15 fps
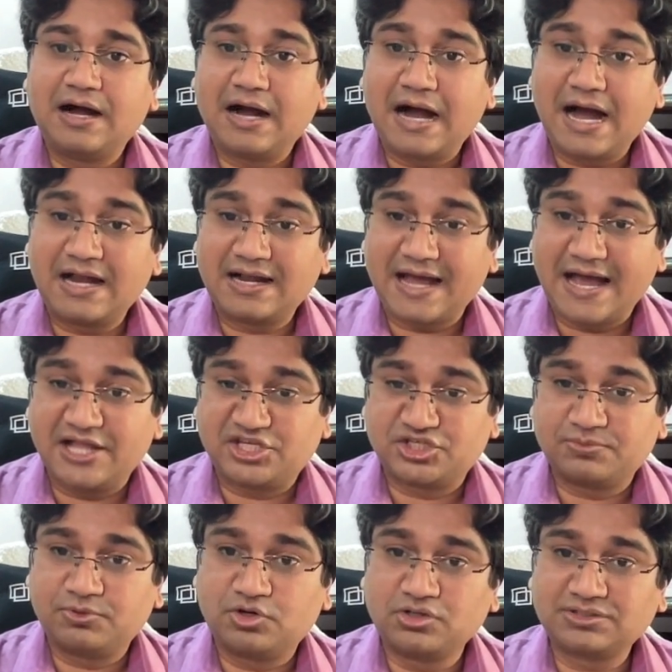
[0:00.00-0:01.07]
RH,
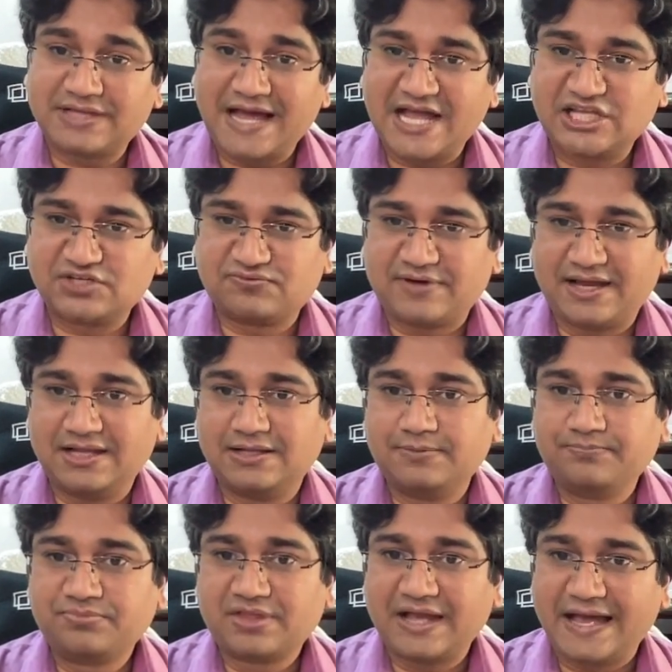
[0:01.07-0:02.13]
because H file,
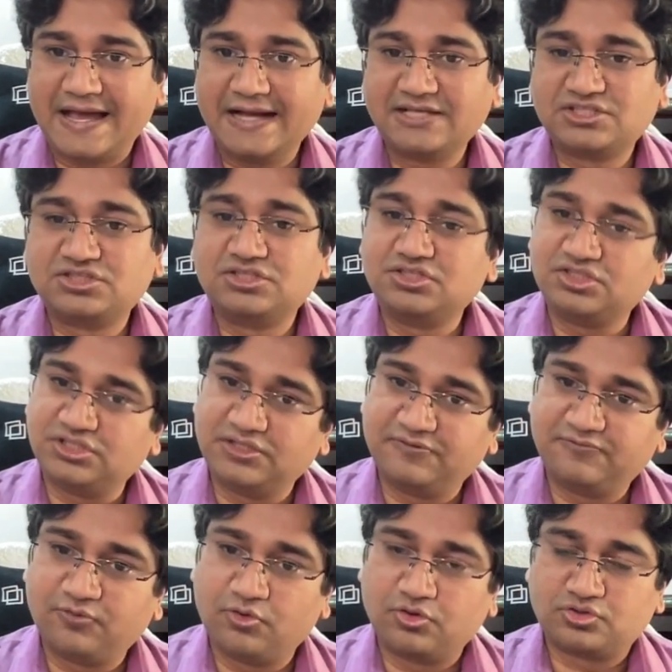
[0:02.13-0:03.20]

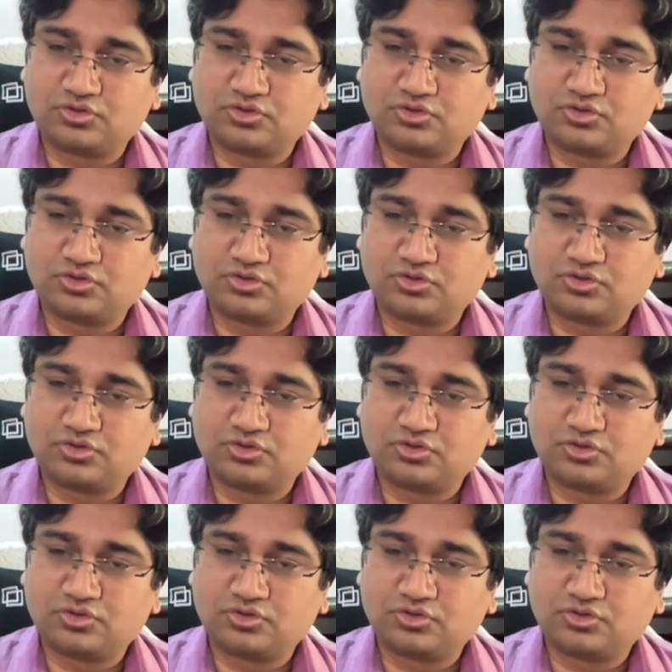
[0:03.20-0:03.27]
Xg4.